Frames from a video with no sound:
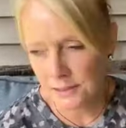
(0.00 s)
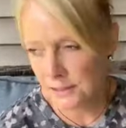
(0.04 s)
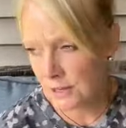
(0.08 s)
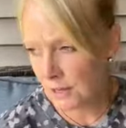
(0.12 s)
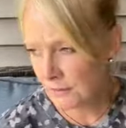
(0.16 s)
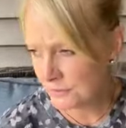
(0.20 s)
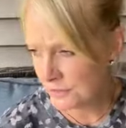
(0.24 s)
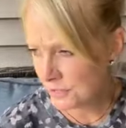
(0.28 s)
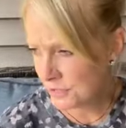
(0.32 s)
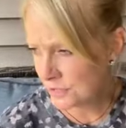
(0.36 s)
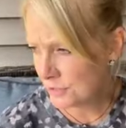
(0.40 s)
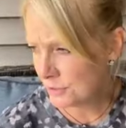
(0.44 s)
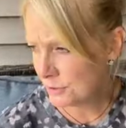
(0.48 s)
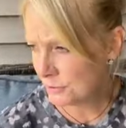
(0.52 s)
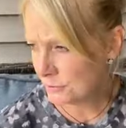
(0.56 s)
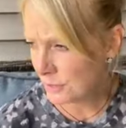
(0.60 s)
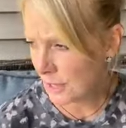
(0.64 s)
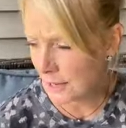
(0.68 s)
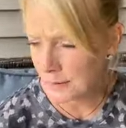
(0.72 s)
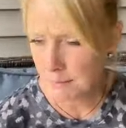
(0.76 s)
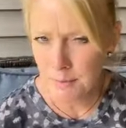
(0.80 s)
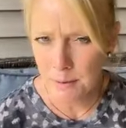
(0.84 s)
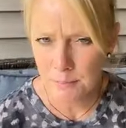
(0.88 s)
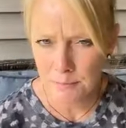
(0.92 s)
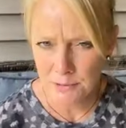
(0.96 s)
I love to do
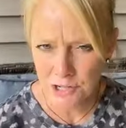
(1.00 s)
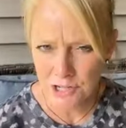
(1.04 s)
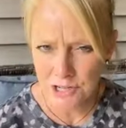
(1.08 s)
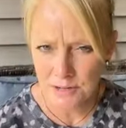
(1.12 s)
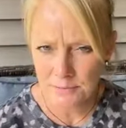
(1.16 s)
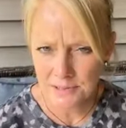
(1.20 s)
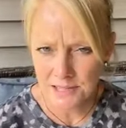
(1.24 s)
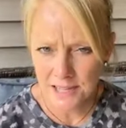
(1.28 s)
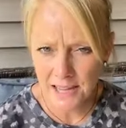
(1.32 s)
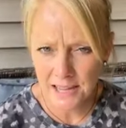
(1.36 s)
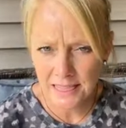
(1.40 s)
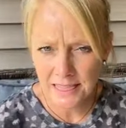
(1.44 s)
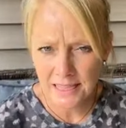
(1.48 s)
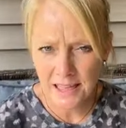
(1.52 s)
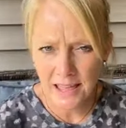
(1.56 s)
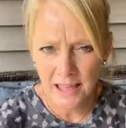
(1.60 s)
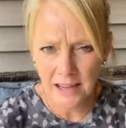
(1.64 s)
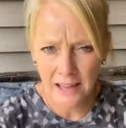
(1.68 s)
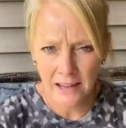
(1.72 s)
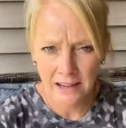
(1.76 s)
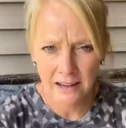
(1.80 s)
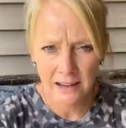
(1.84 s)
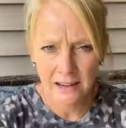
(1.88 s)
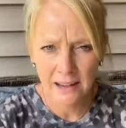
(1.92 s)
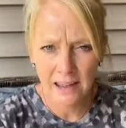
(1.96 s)
like memberships like
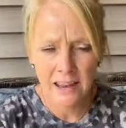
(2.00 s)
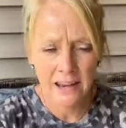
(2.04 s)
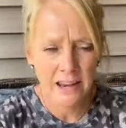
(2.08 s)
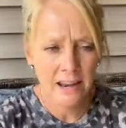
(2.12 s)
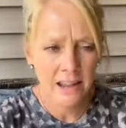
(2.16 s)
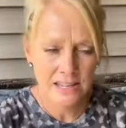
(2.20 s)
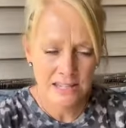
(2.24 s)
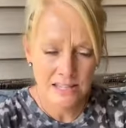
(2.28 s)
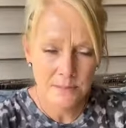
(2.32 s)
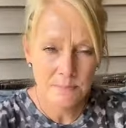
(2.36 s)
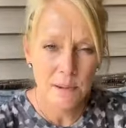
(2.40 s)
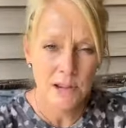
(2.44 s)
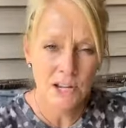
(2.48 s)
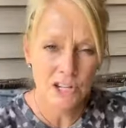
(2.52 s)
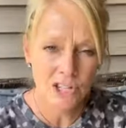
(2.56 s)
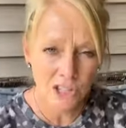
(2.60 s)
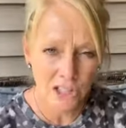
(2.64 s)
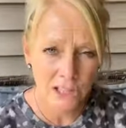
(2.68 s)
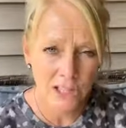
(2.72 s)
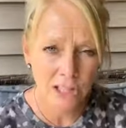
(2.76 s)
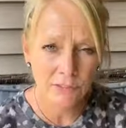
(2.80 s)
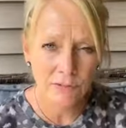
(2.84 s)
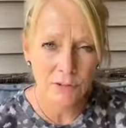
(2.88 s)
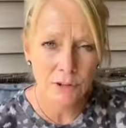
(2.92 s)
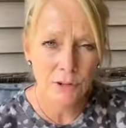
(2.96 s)
that, and
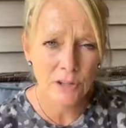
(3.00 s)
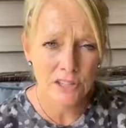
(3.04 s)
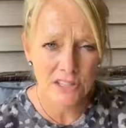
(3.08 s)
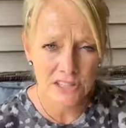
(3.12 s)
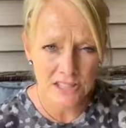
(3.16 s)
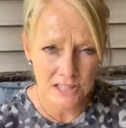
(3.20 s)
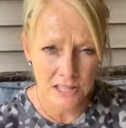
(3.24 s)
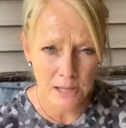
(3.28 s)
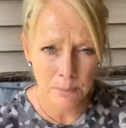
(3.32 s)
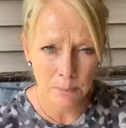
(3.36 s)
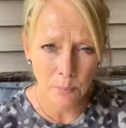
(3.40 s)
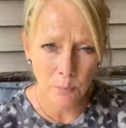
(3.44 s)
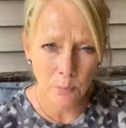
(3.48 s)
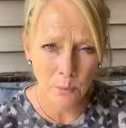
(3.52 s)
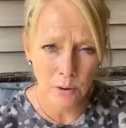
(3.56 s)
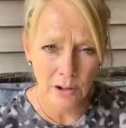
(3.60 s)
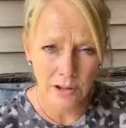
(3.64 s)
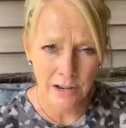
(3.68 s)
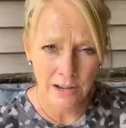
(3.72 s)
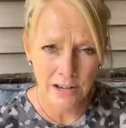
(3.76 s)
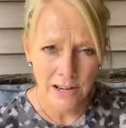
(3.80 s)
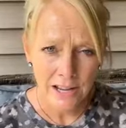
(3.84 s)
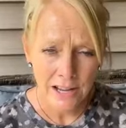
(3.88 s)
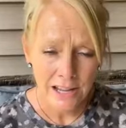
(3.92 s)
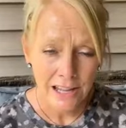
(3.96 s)
especially if you can skip
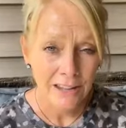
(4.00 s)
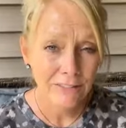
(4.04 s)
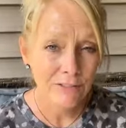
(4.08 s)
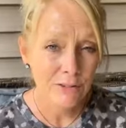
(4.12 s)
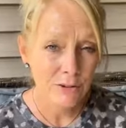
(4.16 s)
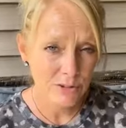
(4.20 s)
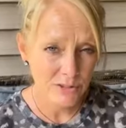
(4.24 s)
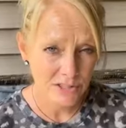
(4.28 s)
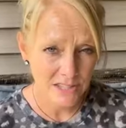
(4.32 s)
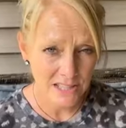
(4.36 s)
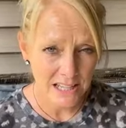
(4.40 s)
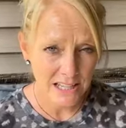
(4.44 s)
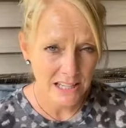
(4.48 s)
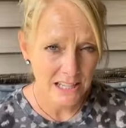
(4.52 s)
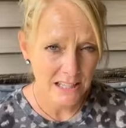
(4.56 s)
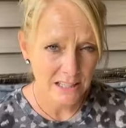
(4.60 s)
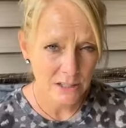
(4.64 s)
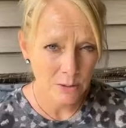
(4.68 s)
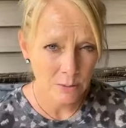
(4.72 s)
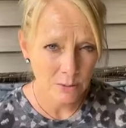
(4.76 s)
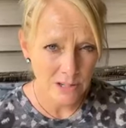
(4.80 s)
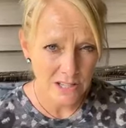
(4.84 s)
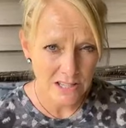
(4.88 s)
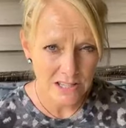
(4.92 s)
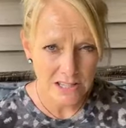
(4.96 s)
one, if you see
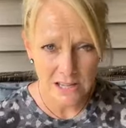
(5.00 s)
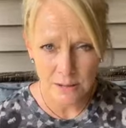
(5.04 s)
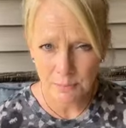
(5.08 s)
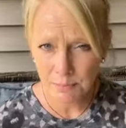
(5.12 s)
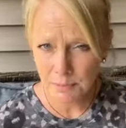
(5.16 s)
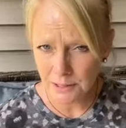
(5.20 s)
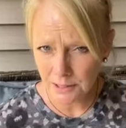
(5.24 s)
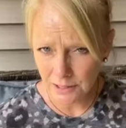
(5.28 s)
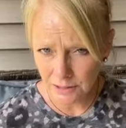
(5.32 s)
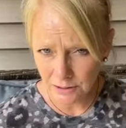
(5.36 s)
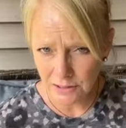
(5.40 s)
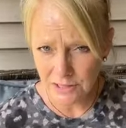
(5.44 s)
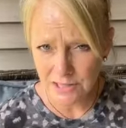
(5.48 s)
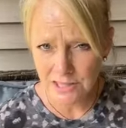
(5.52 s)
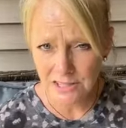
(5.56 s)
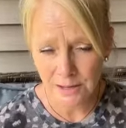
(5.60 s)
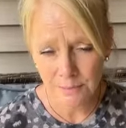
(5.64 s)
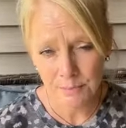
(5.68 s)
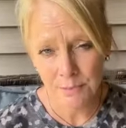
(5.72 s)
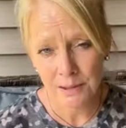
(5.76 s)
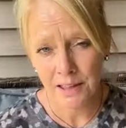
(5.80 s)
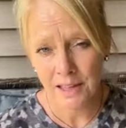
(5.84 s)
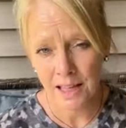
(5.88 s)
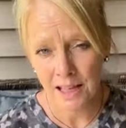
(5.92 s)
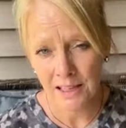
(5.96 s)
it, you want to skip it, you can
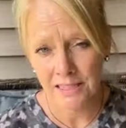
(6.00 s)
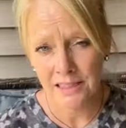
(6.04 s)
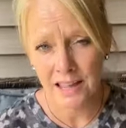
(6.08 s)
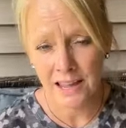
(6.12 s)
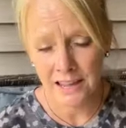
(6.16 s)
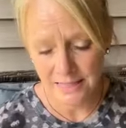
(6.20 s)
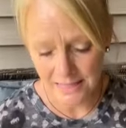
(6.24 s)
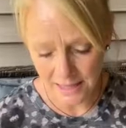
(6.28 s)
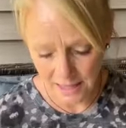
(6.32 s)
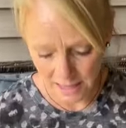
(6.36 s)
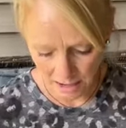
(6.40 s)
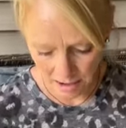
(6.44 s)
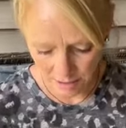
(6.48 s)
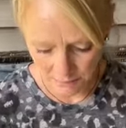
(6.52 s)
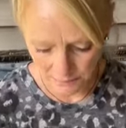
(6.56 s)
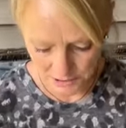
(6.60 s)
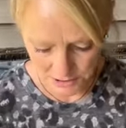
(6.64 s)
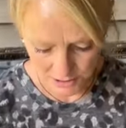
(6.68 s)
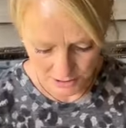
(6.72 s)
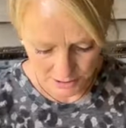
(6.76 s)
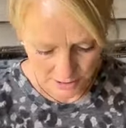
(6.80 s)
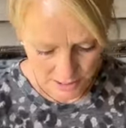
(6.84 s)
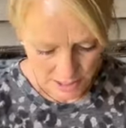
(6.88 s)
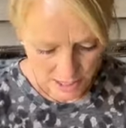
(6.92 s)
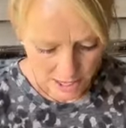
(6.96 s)
skip it. I like that
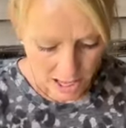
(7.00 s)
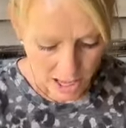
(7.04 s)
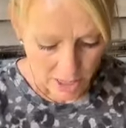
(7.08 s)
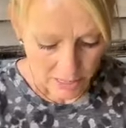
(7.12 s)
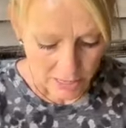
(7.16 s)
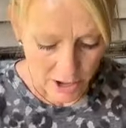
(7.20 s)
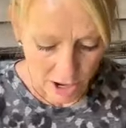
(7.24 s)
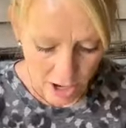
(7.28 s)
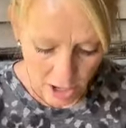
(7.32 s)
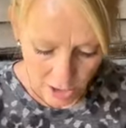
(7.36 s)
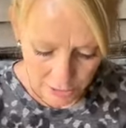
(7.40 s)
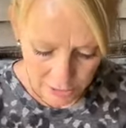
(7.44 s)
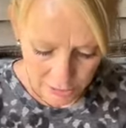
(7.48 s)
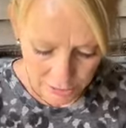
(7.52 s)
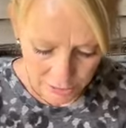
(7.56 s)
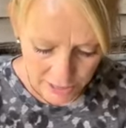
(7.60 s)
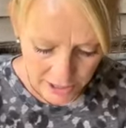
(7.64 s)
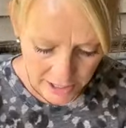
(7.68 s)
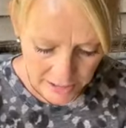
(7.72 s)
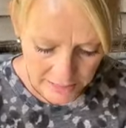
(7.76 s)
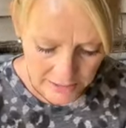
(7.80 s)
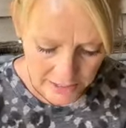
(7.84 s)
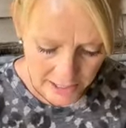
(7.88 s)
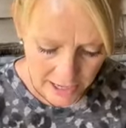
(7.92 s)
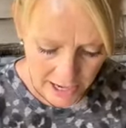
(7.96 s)
option. The other
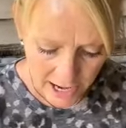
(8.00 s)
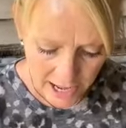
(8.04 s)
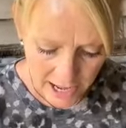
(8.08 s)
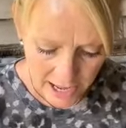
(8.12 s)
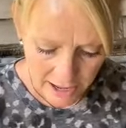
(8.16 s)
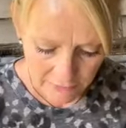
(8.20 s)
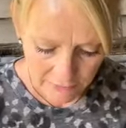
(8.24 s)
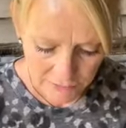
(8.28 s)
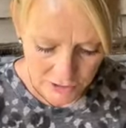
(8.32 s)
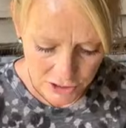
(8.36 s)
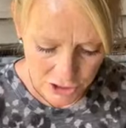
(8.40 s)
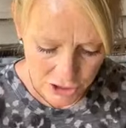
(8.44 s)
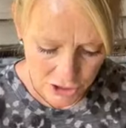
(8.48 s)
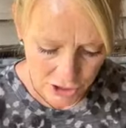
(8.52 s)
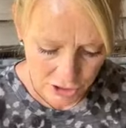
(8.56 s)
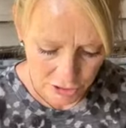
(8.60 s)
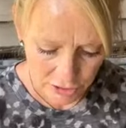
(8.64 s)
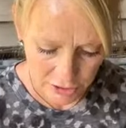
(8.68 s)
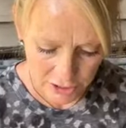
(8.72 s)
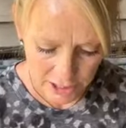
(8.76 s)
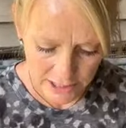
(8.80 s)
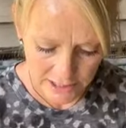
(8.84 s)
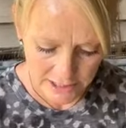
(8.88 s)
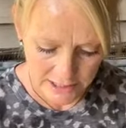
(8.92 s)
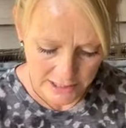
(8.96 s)
thing that I have to show
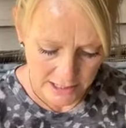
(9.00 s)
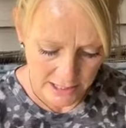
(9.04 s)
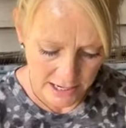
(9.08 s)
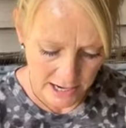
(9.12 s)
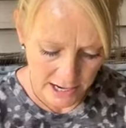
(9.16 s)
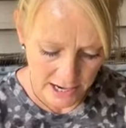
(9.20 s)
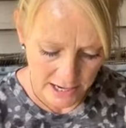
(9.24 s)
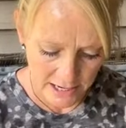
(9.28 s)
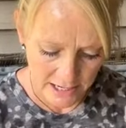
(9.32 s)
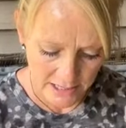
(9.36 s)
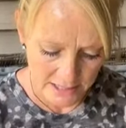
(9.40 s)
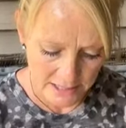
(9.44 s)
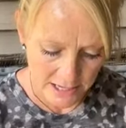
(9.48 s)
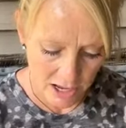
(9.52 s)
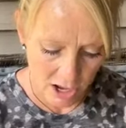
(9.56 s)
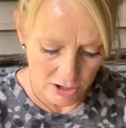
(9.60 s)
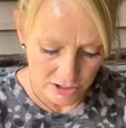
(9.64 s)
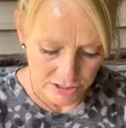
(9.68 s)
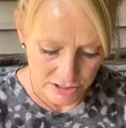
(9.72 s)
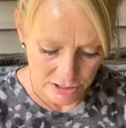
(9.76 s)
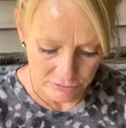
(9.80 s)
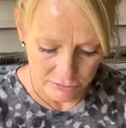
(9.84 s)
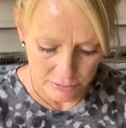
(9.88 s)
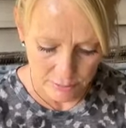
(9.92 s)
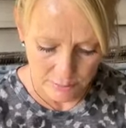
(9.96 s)
you guys today is
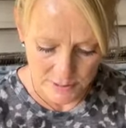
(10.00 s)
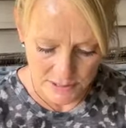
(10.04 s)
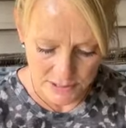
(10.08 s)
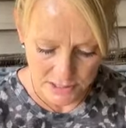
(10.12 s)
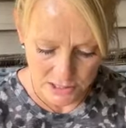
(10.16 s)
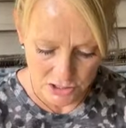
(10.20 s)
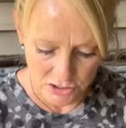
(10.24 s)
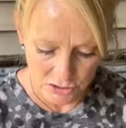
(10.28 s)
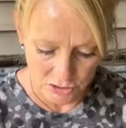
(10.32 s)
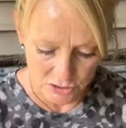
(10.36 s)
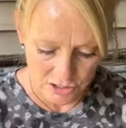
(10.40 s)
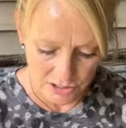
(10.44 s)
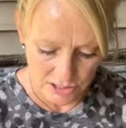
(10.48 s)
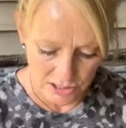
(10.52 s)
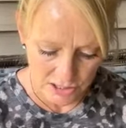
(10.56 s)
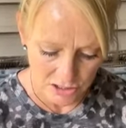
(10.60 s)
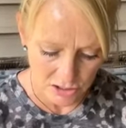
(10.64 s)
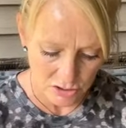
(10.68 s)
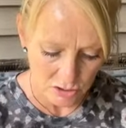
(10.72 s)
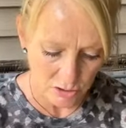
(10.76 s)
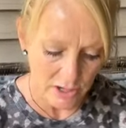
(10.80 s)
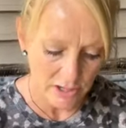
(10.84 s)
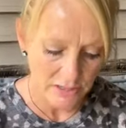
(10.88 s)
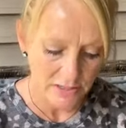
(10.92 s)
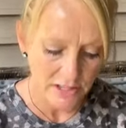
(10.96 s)
also from Essential
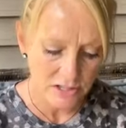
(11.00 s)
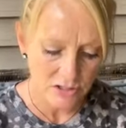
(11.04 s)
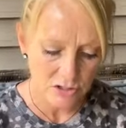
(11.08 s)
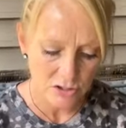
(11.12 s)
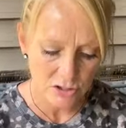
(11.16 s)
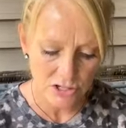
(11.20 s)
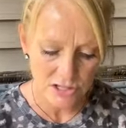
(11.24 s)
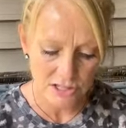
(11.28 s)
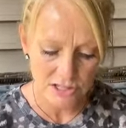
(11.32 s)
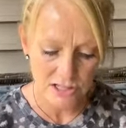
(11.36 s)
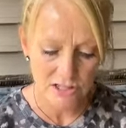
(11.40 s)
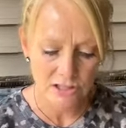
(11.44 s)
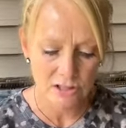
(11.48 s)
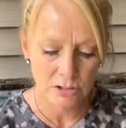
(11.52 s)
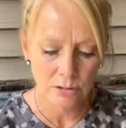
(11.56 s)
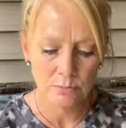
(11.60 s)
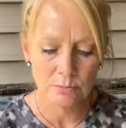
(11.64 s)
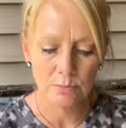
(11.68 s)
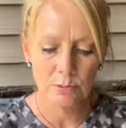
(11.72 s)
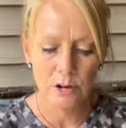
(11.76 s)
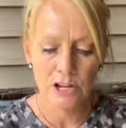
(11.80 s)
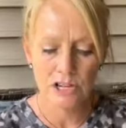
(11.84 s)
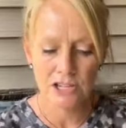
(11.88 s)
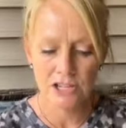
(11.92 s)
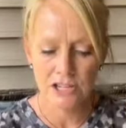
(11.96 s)
Stencil, and these are
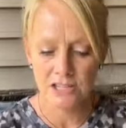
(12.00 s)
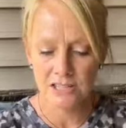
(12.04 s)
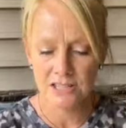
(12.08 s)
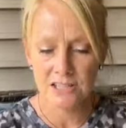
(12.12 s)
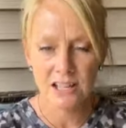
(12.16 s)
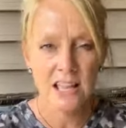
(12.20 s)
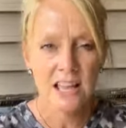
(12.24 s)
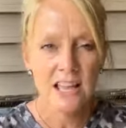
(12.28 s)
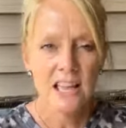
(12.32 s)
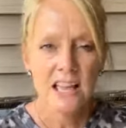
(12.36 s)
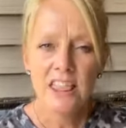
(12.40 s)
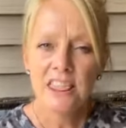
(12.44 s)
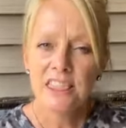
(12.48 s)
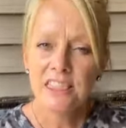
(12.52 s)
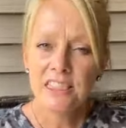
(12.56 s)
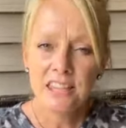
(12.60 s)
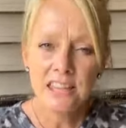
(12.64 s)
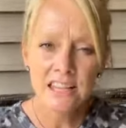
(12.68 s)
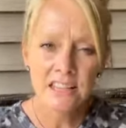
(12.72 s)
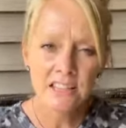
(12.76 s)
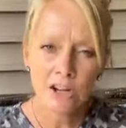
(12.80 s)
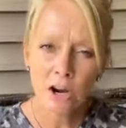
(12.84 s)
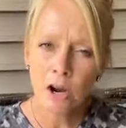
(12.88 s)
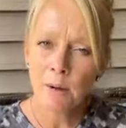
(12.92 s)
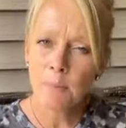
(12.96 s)
stencil brushes.
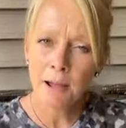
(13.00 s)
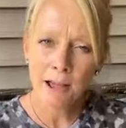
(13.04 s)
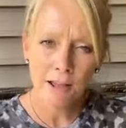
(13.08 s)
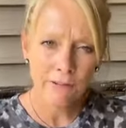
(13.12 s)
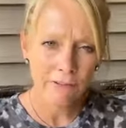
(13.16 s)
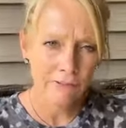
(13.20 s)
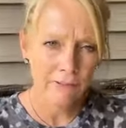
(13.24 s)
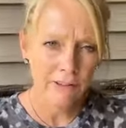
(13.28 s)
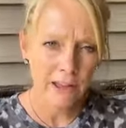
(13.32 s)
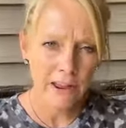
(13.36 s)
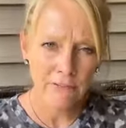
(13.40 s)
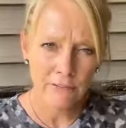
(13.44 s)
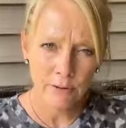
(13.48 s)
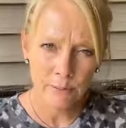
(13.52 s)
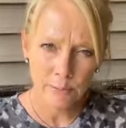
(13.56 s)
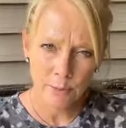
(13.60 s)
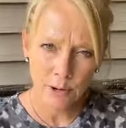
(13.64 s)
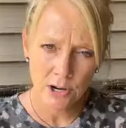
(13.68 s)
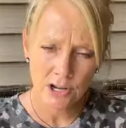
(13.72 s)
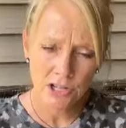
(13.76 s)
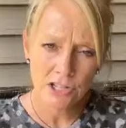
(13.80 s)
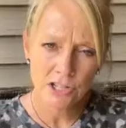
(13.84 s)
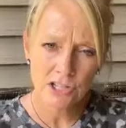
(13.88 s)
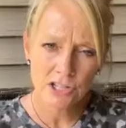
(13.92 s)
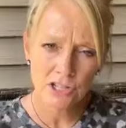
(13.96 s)
These are my favorite
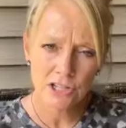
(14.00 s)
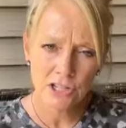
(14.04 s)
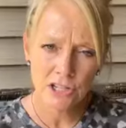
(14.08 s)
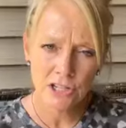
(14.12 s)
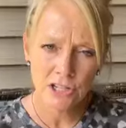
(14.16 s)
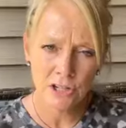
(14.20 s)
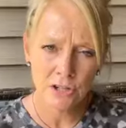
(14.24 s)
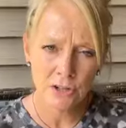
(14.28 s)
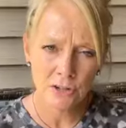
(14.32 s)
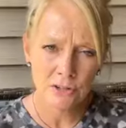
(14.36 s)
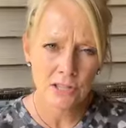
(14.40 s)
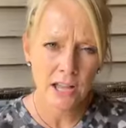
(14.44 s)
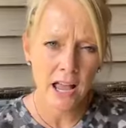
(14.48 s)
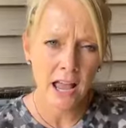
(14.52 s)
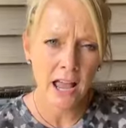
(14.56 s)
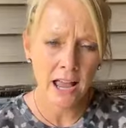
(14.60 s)
brushes to use.